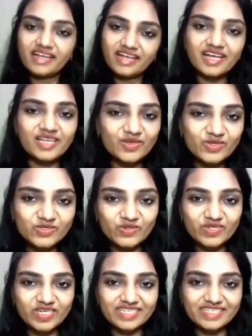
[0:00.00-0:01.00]
Hello
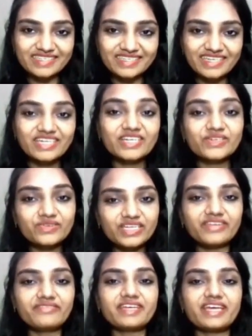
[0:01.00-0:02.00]
students,
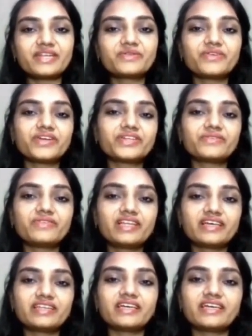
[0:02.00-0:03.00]
today we are going to
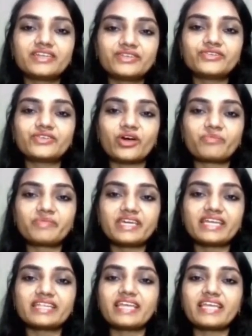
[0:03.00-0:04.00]
learn a new topic
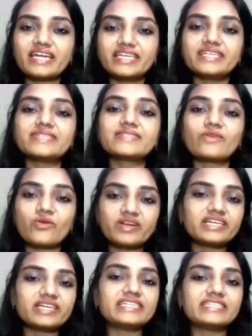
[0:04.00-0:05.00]
and that is
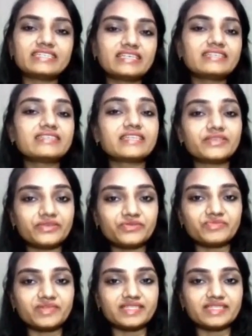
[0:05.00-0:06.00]
common diseases in
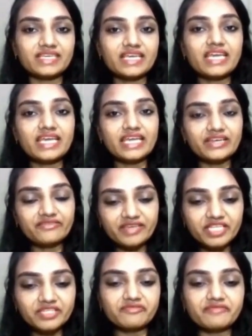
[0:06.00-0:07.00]
humans, in
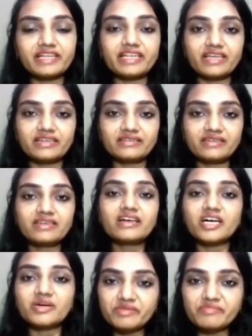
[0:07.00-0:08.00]
which we will learn
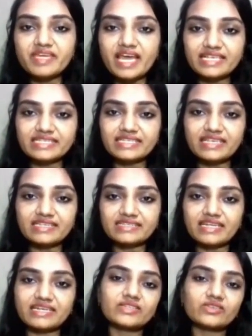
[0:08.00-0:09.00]
amoebiasis,
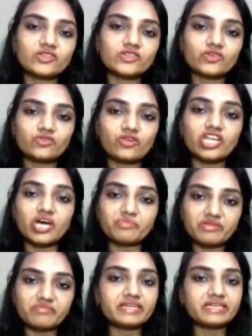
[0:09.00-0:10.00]
that is also called
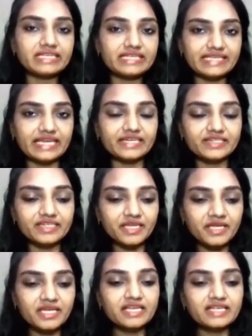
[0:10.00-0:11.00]
amoebic dysentery.
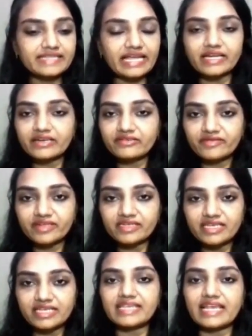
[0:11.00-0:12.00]
Second one
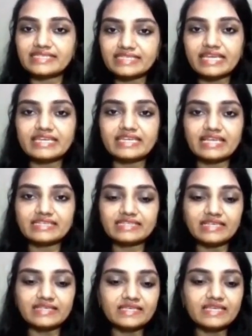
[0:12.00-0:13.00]
is
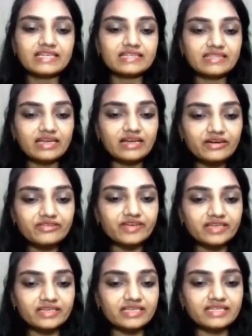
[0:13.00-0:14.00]
ascariasis. Third
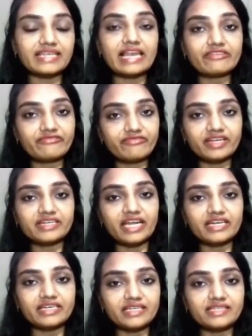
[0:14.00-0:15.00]
one is
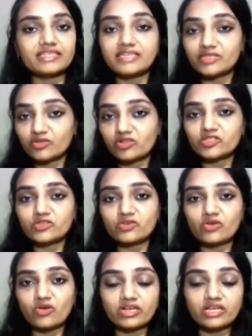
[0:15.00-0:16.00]
elephantitis, that is also
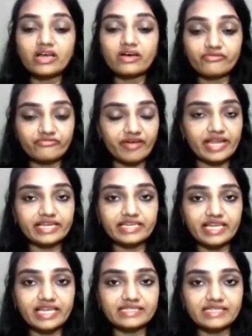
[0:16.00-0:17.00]
called a
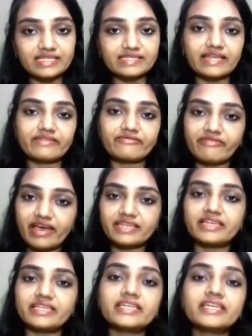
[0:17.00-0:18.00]
filariasis, and
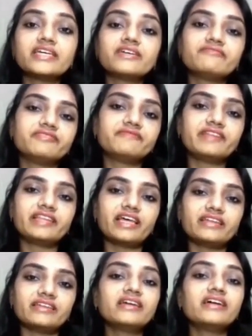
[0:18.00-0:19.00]
finally we will learn